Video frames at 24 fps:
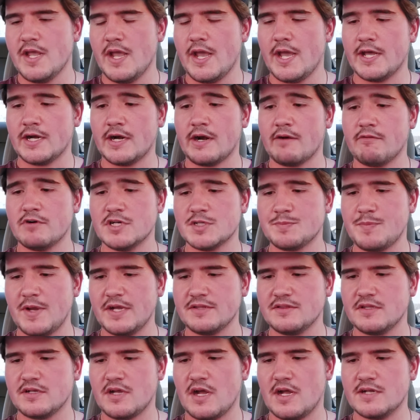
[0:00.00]
And I
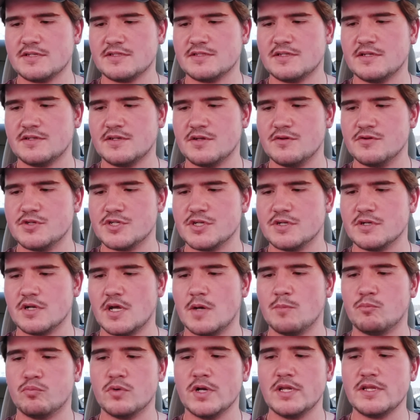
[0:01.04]
respect the Constitution,
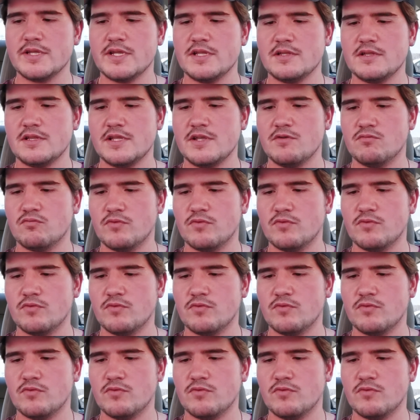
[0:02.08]
a brilliantly